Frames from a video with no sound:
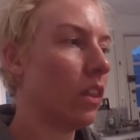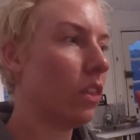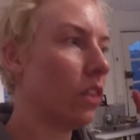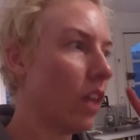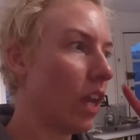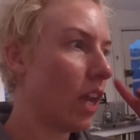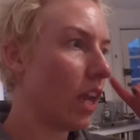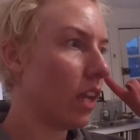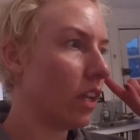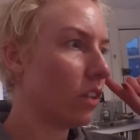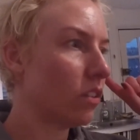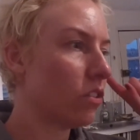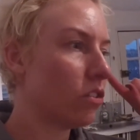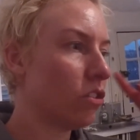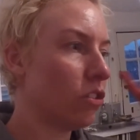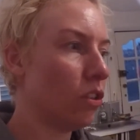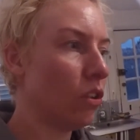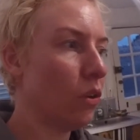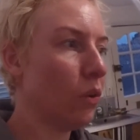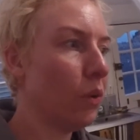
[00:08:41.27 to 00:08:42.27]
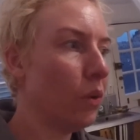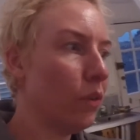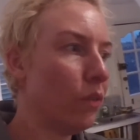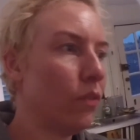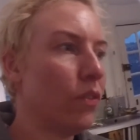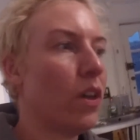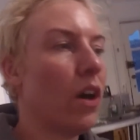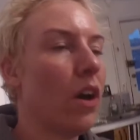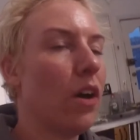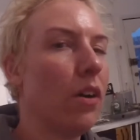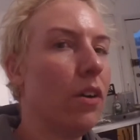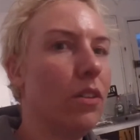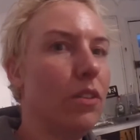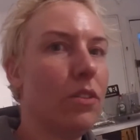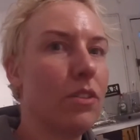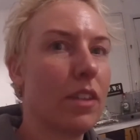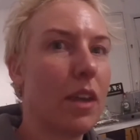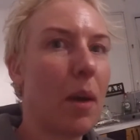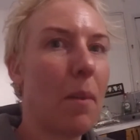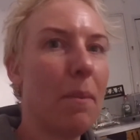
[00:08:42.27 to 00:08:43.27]
think two of
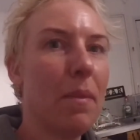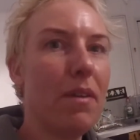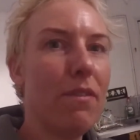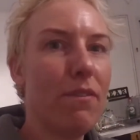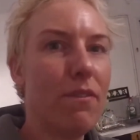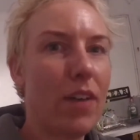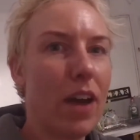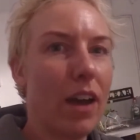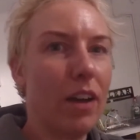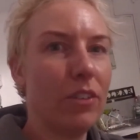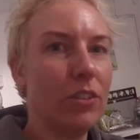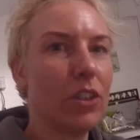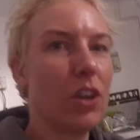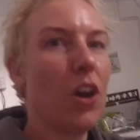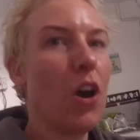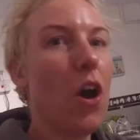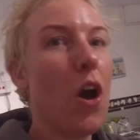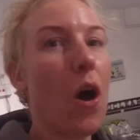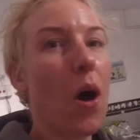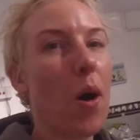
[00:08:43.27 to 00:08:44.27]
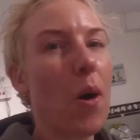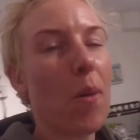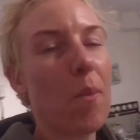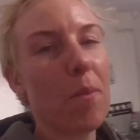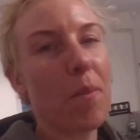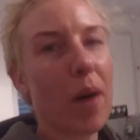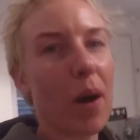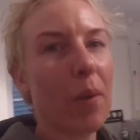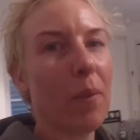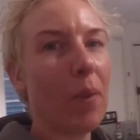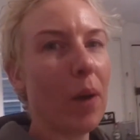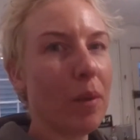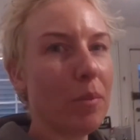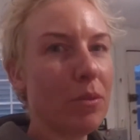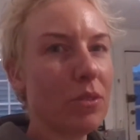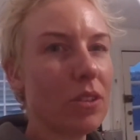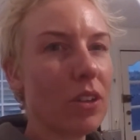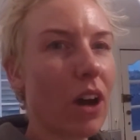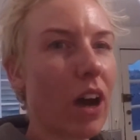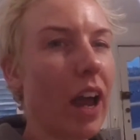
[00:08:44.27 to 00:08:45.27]
those can be found on my
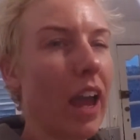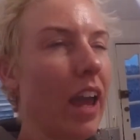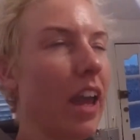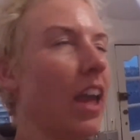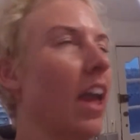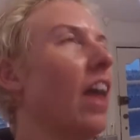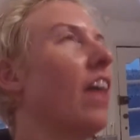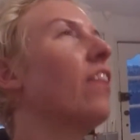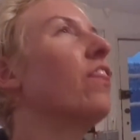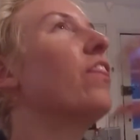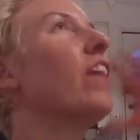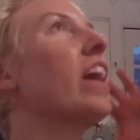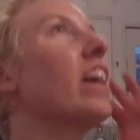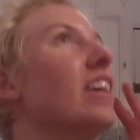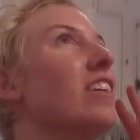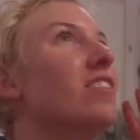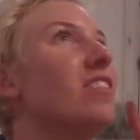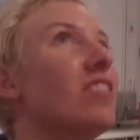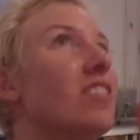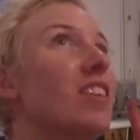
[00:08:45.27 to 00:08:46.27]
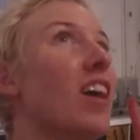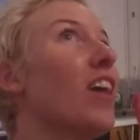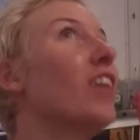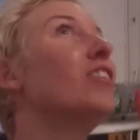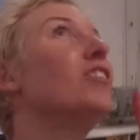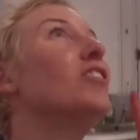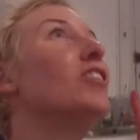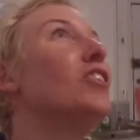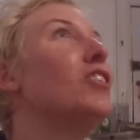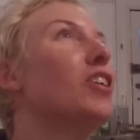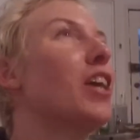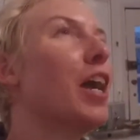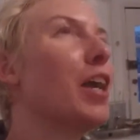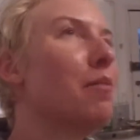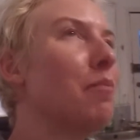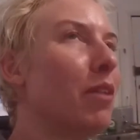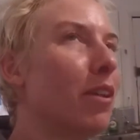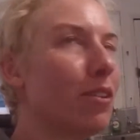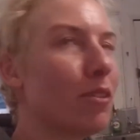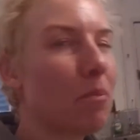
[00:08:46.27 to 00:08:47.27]
website. That is such a
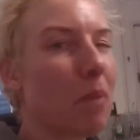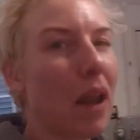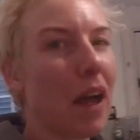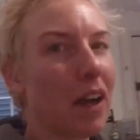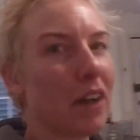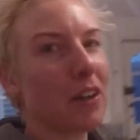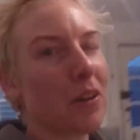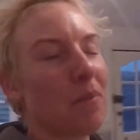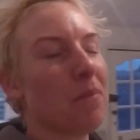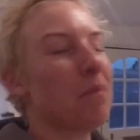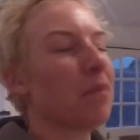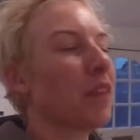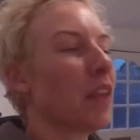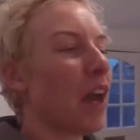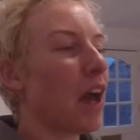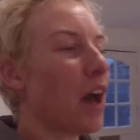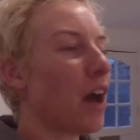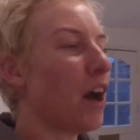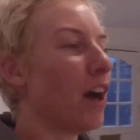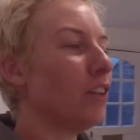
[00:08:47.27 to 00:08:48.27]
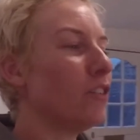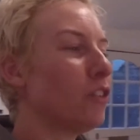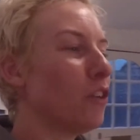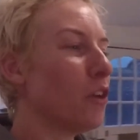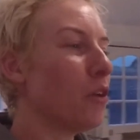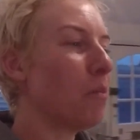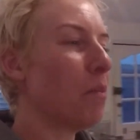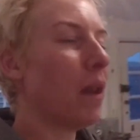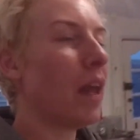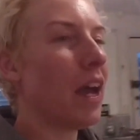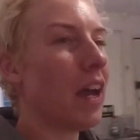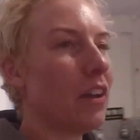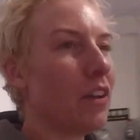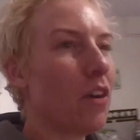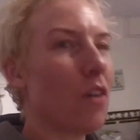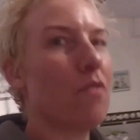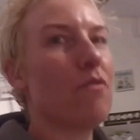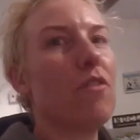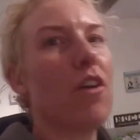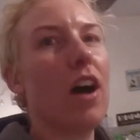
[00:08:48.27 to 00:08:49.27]
shameless plug. I do plan
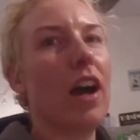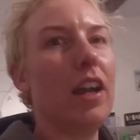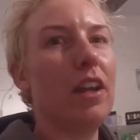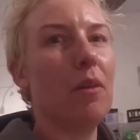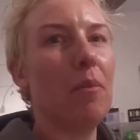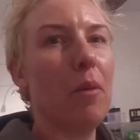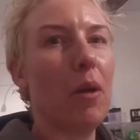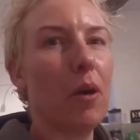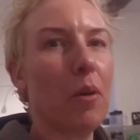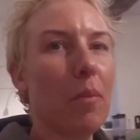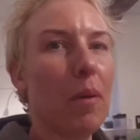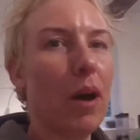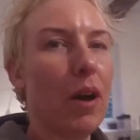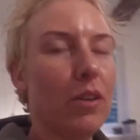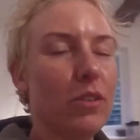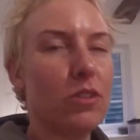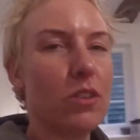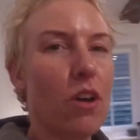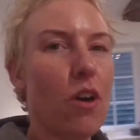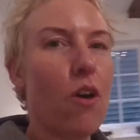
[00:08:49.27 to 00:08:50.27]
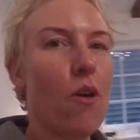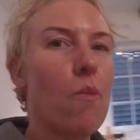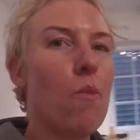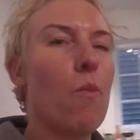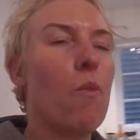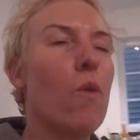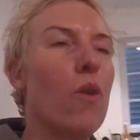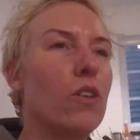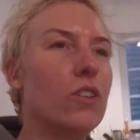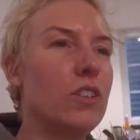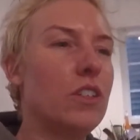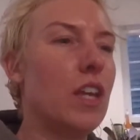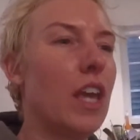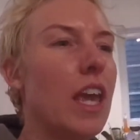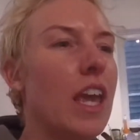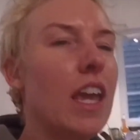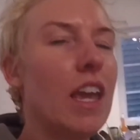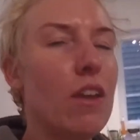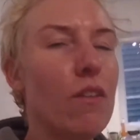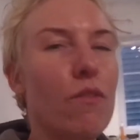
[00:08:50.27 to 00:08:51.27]
on writing a blog post on what to
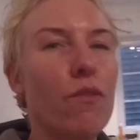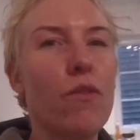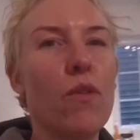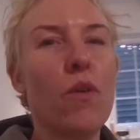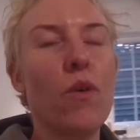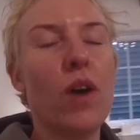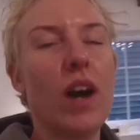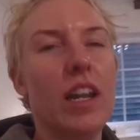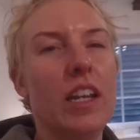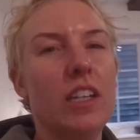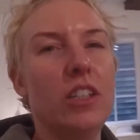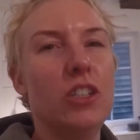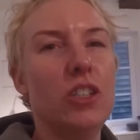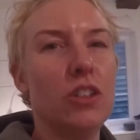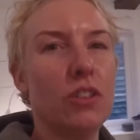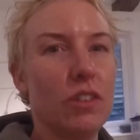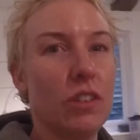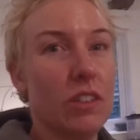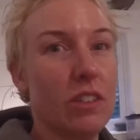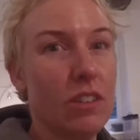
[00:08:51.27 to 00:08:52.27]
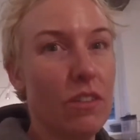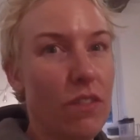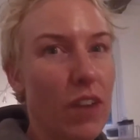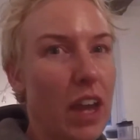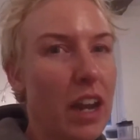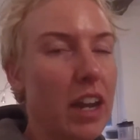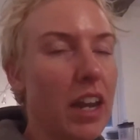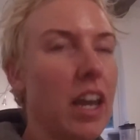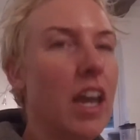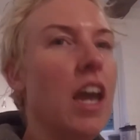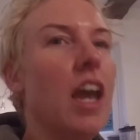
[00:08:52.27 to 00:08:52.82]
eat for an endurance event